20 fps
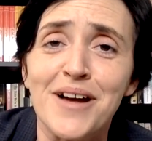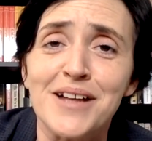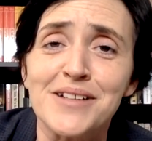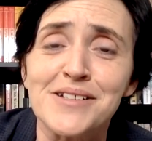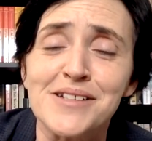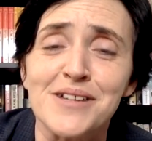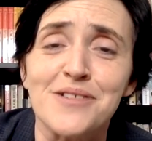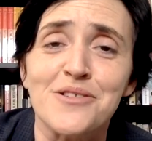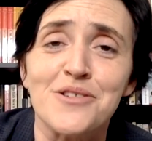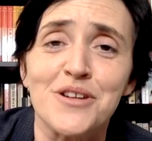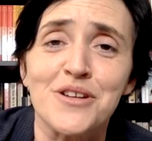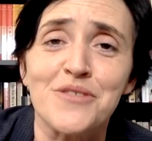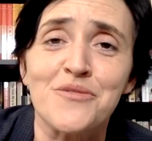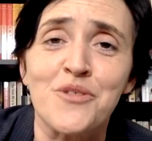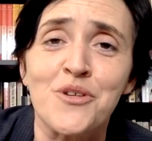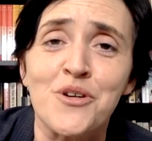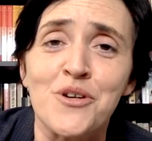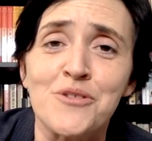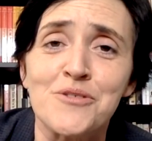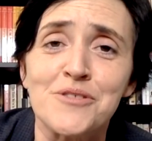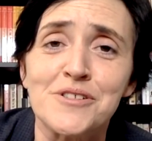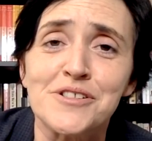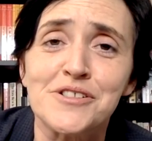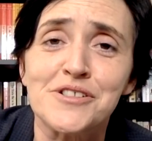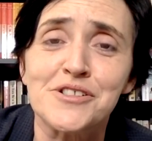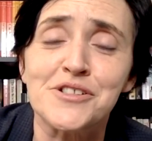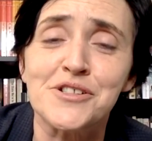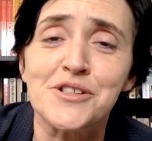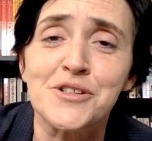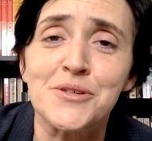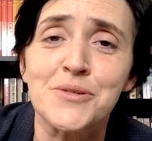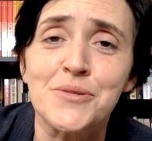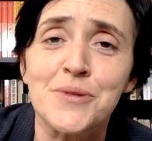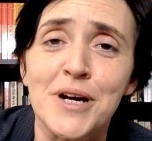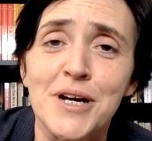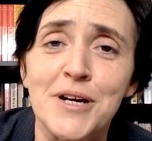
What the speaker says: and I'm looking forward to